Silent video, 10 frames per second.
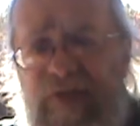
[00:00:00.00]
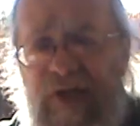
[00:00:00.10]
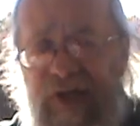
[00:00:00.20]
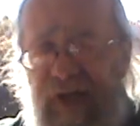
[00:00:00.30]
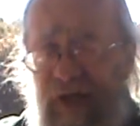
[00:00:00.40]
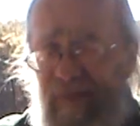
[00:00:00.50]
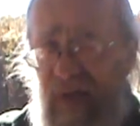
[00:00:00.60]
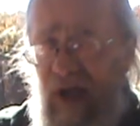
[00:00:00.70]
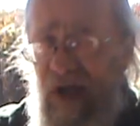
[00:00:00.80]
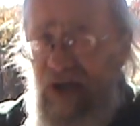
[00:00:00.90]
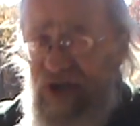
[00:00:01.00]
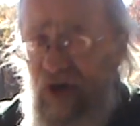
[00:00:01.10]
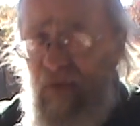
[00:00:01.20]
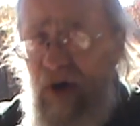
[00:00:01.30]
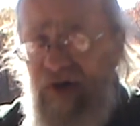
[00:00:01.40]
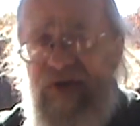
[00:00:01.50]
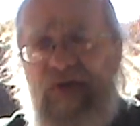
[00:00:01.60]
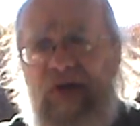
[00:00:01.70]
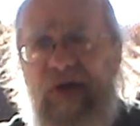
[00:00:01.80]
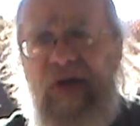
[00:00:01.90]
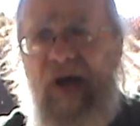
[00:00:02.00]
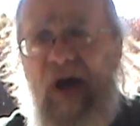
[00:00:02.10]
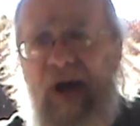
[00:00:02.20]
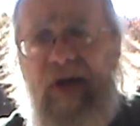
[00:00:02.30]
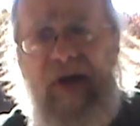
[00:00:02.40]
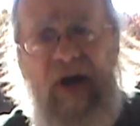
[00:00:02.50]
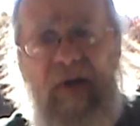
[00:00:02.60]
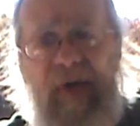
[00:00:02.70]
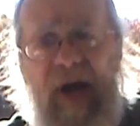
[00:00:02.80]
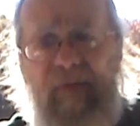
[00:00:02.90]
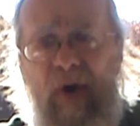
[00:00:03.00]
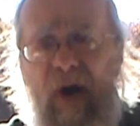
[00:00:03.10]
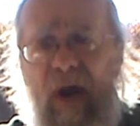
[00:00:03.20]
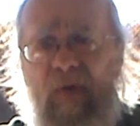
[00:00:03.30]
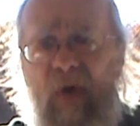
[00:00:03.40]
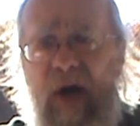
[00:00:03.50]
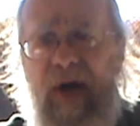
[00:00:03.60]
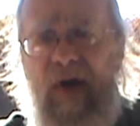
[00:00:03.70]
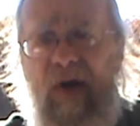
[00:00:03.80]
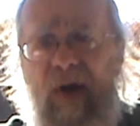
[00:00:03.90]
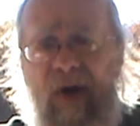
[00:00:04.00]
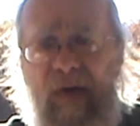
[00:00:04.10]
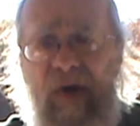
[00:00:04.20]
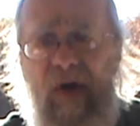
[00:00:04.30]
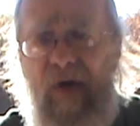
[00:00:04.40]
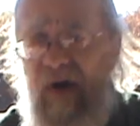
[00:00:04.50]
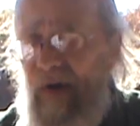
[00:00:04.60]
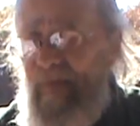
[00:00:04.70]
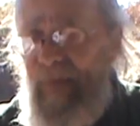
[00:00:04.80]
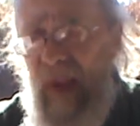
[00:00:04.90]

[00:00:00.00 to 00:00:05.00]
but uh, so far so good. Not a not a bad barley wine at all, though. Uh,